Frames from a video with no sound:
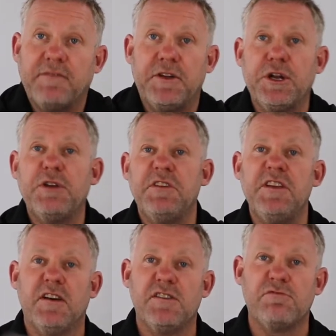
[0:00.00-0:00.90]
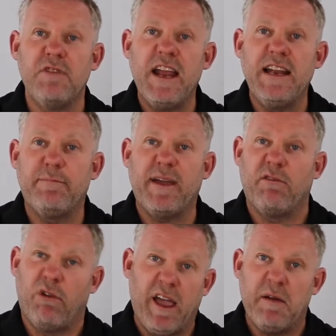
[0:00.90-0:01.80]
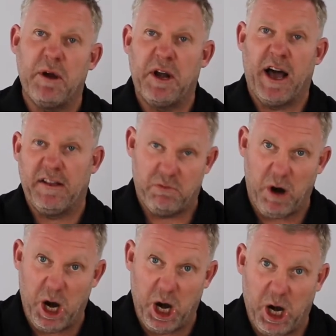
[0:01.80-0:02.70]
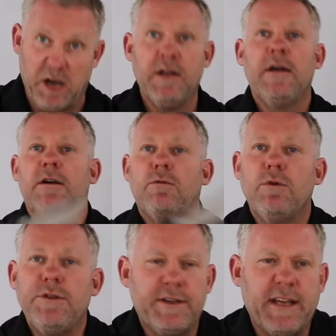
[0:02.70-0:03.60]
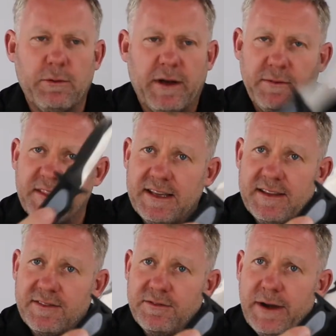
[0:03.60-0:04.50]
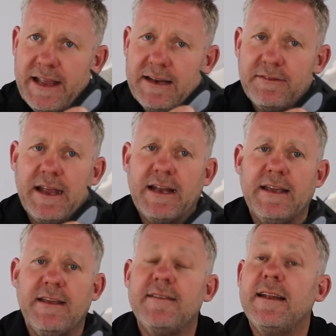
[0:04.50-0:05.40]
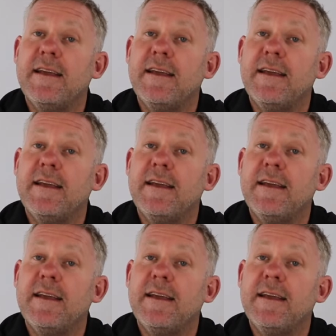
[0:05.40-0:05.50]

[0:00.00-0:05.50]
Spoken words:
You don't need those really big Rambo knives, or you get away with these really easily.